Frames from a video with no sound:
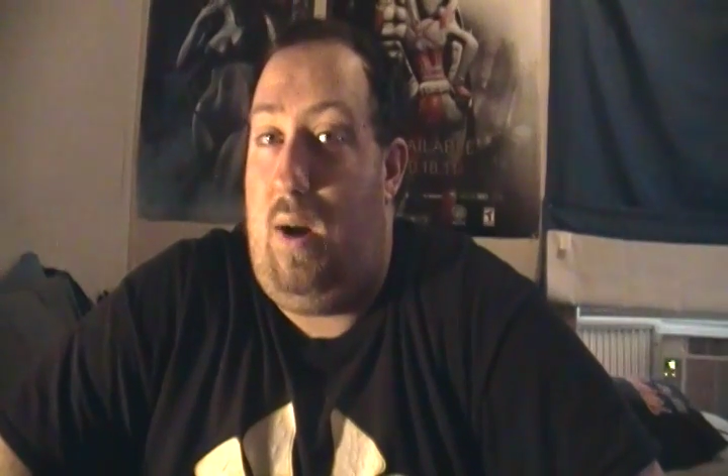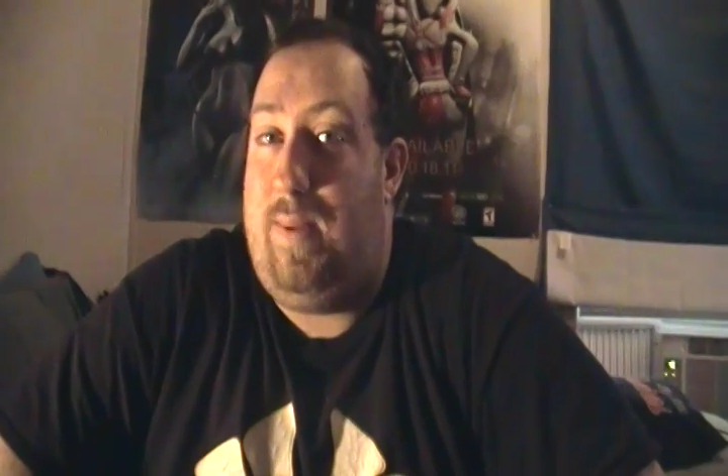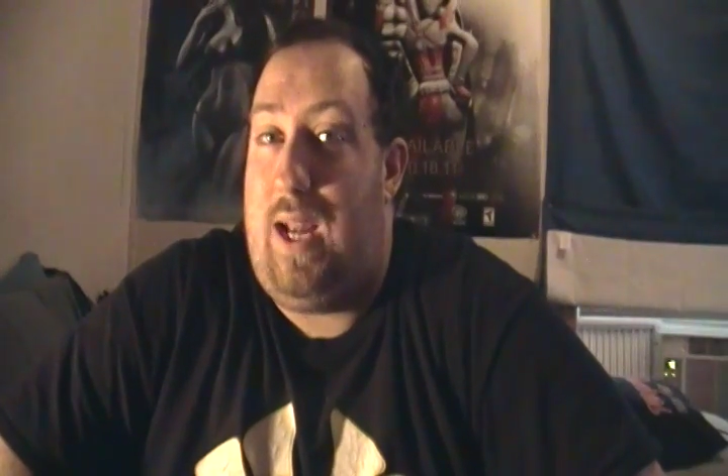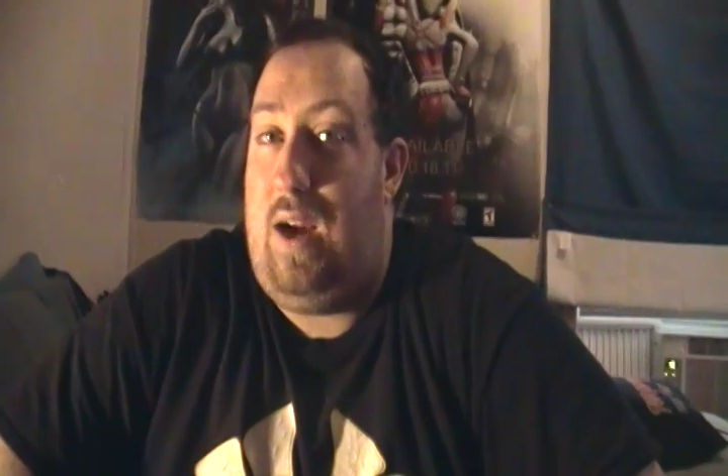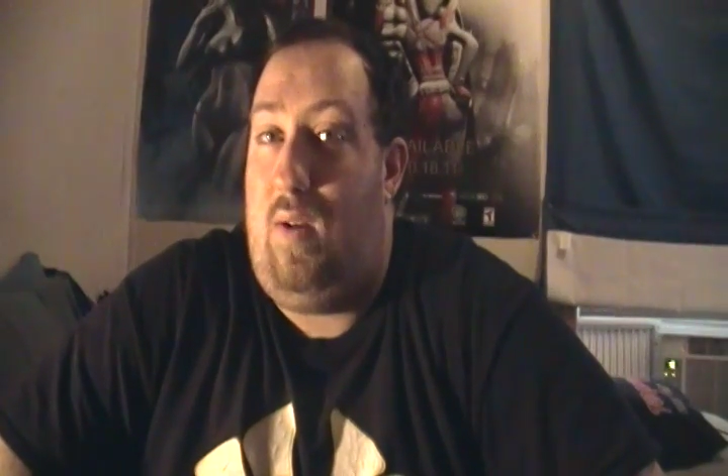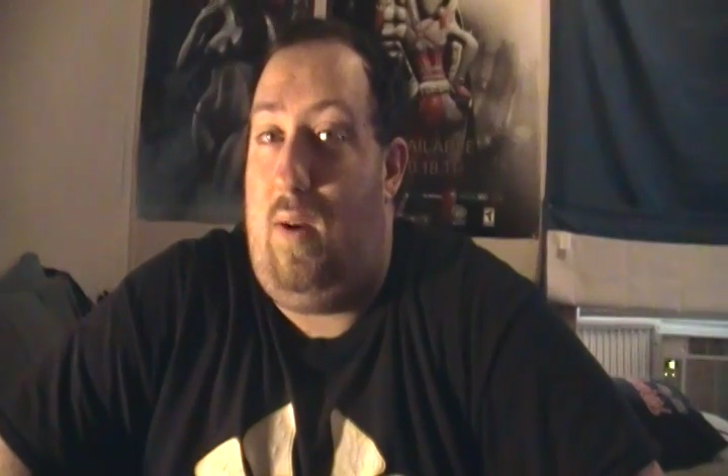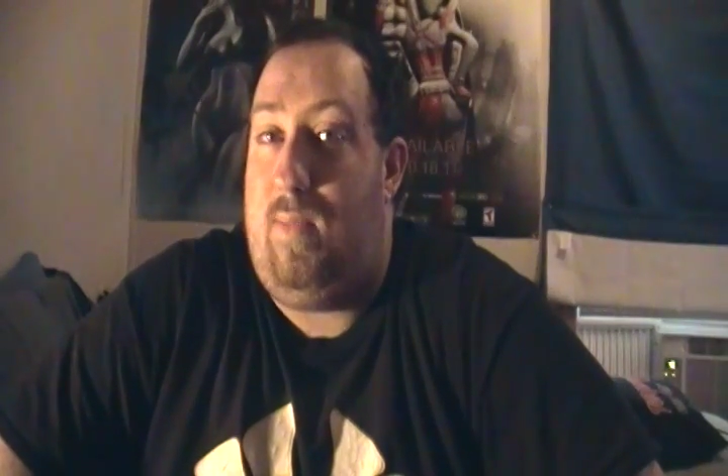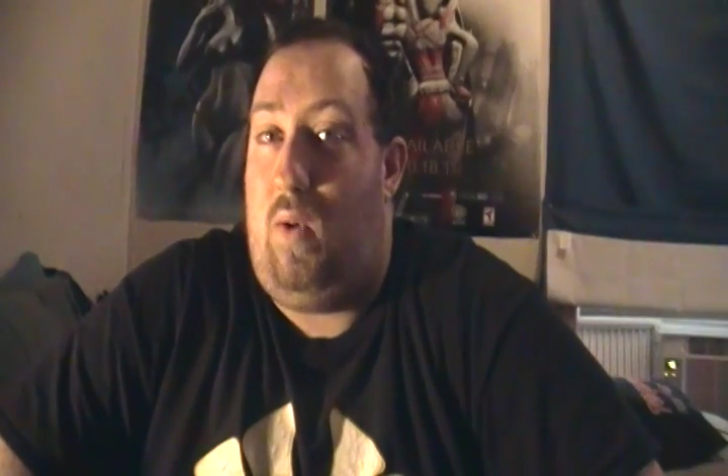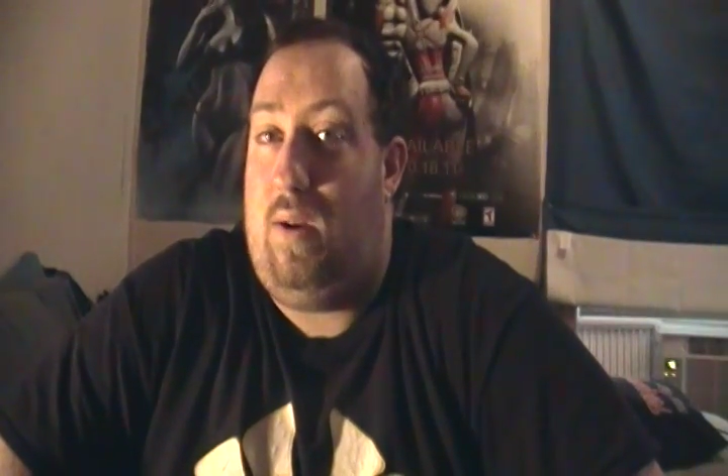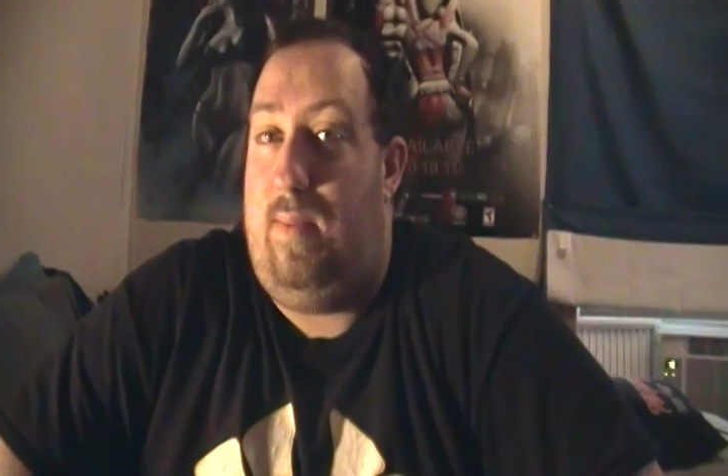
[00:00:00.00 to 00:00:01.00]
coming out
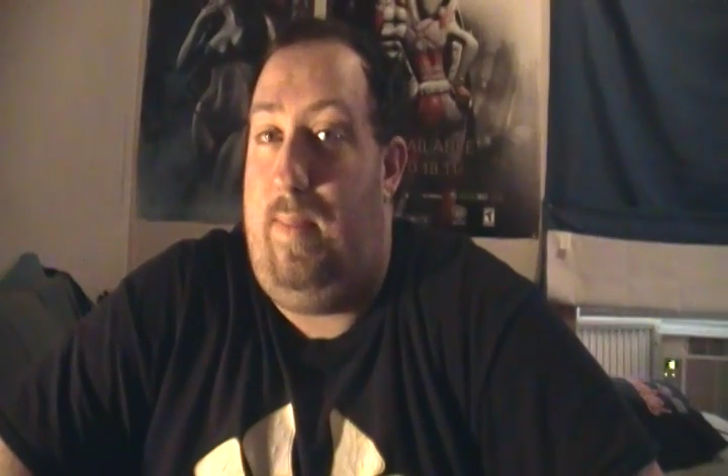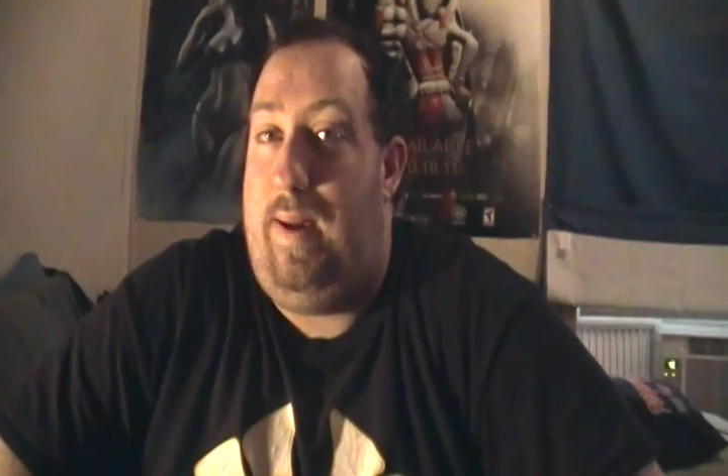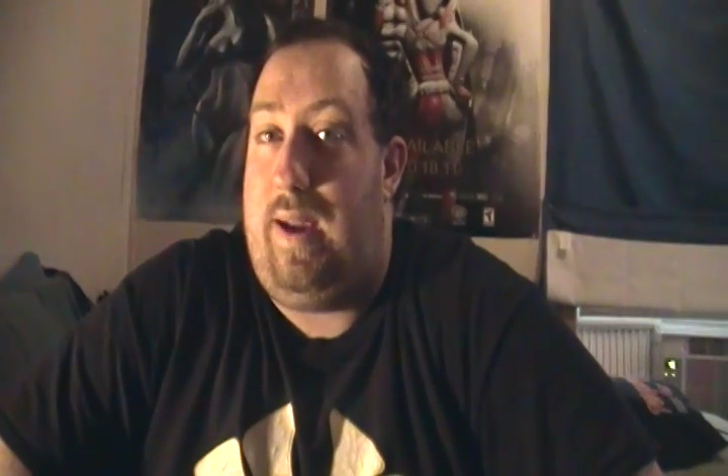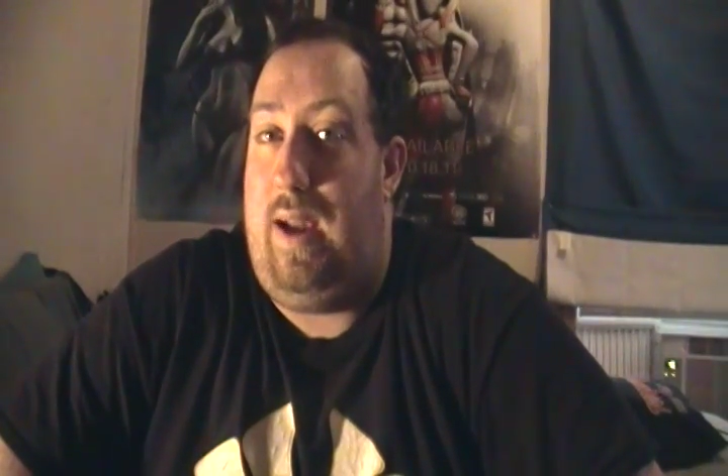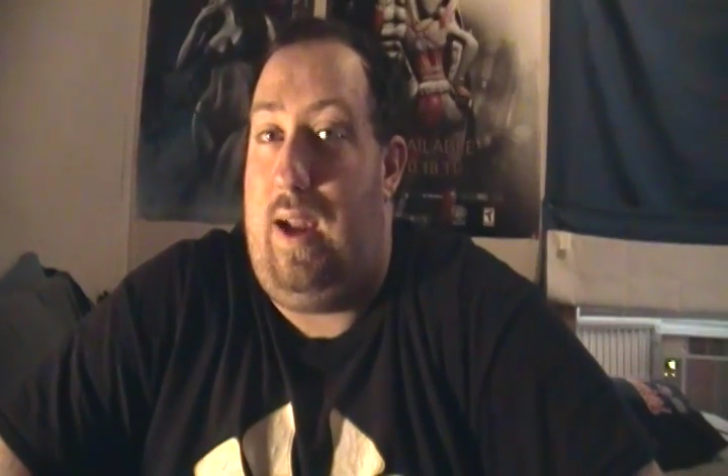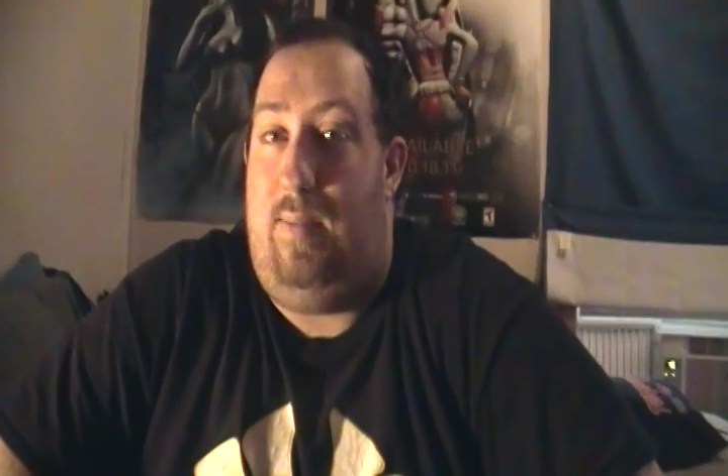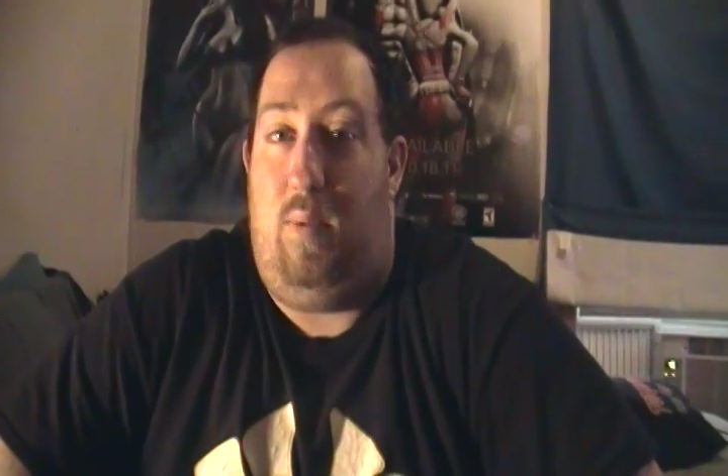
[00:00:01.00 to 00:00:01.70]
I'm going to be making.